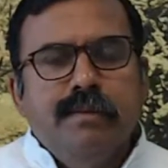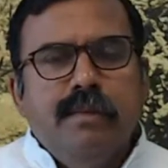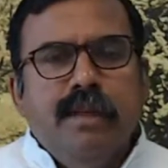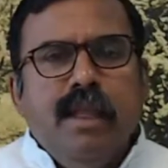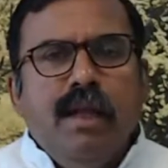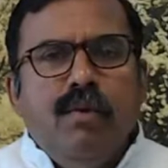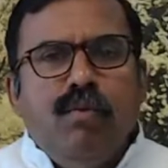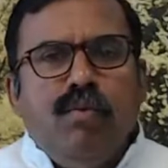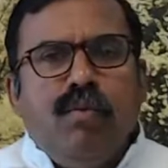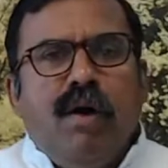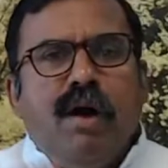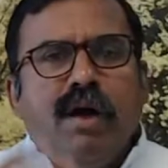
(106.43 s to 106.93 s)

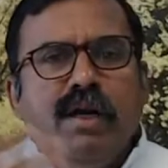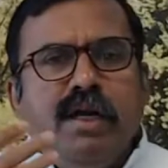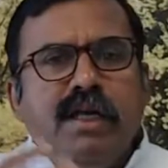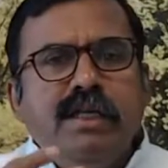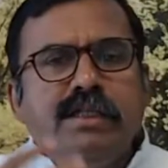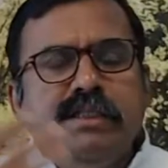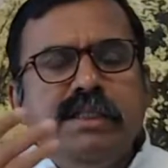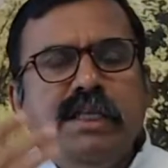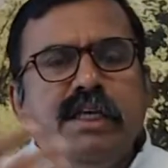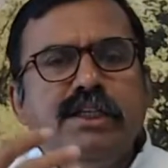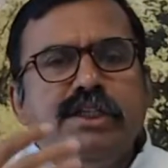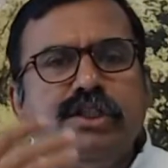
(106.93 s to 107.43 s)
Then what
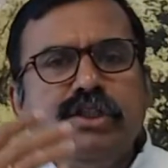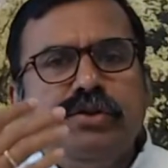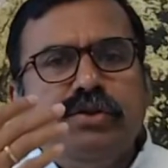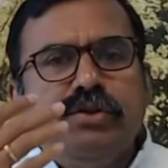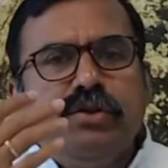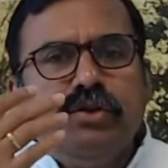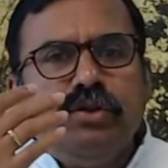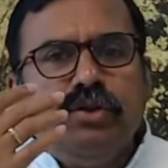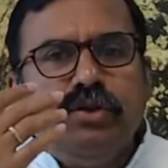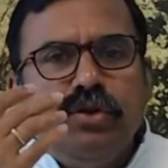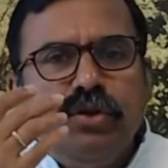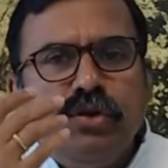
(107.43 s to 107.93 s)
is this
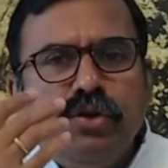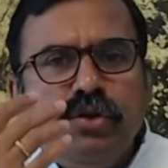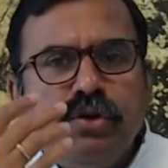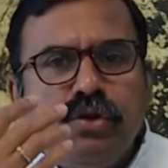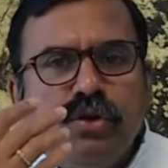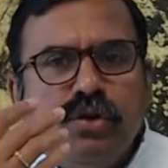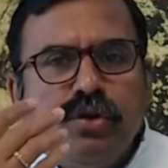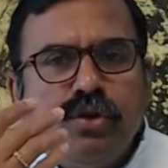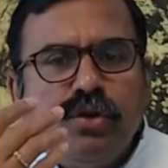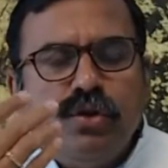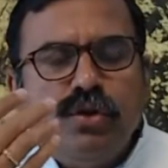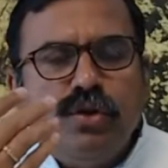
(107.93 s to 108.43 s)

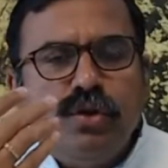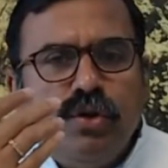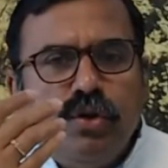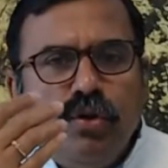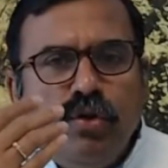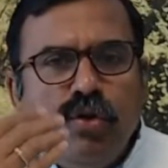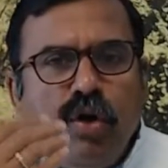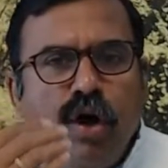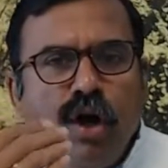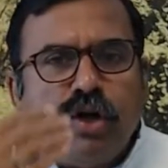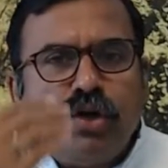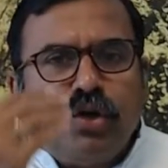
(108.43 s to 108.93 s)

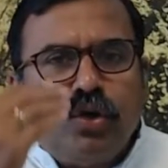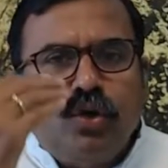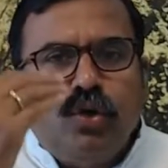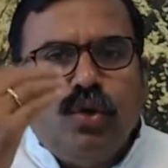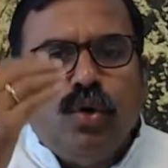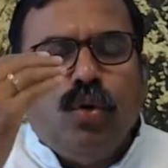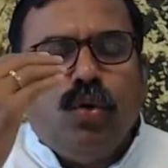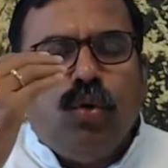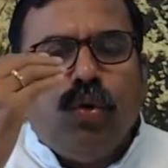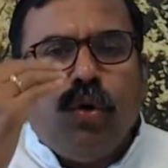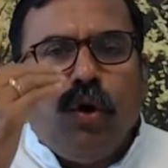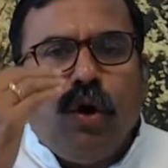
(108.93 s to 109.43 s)
not
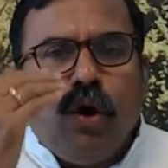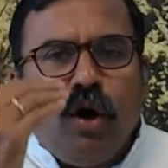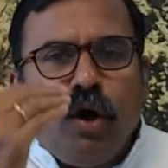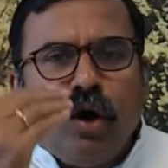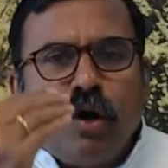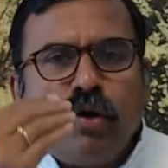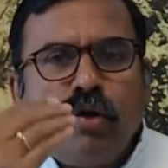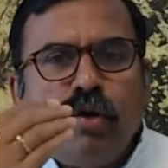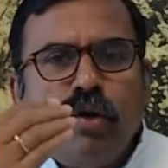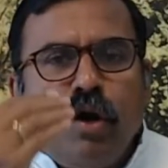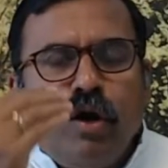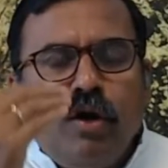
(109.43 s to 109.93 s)
two
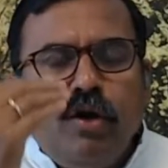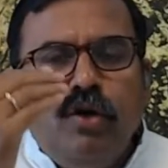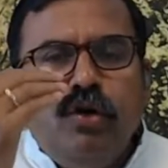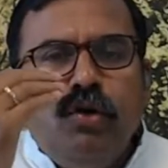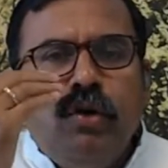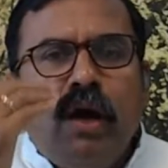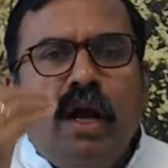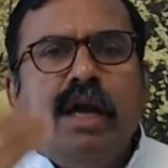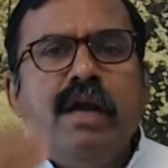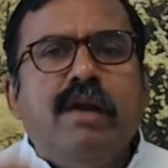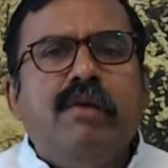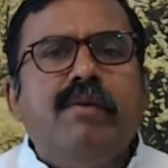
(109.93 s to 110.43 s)
or
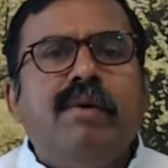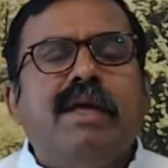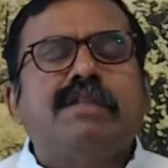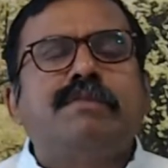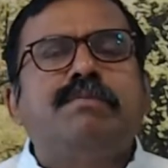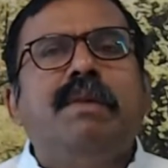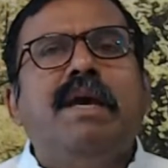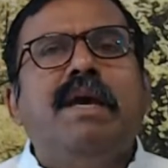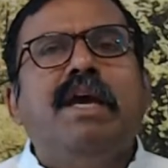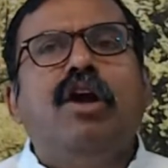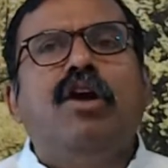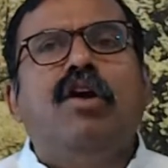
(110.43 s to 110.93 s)
non-duality we
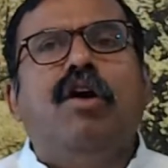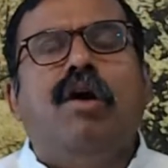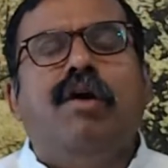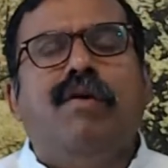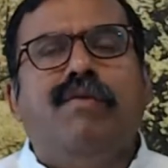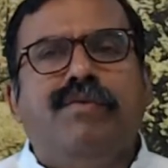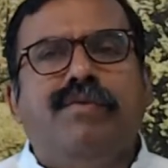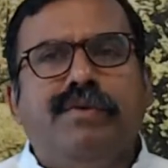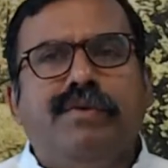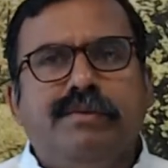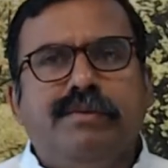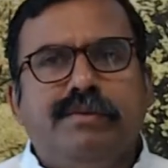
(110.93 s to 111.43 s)
are speaking
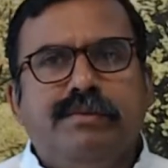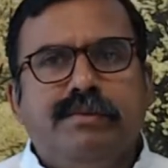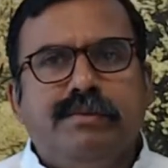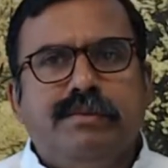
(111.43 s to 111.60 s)
of?